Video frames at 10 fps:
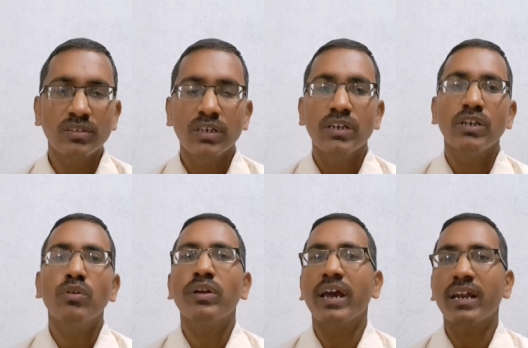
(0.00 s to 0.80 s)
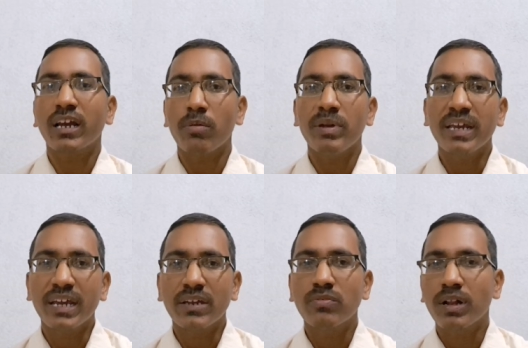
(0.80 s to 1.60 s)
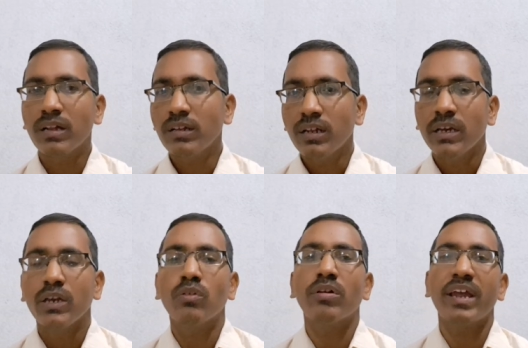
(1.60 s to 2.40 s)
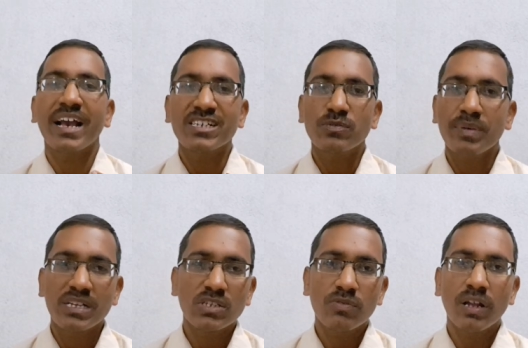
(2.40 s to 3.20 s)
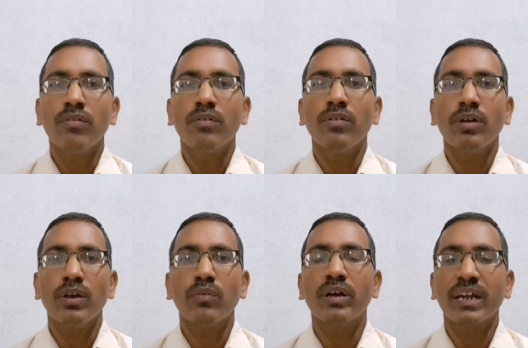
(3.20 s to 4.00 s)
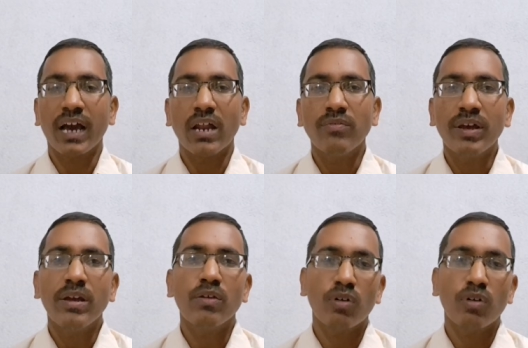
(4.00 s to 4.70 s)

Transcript: you can communicate well, you can express well, you can convey your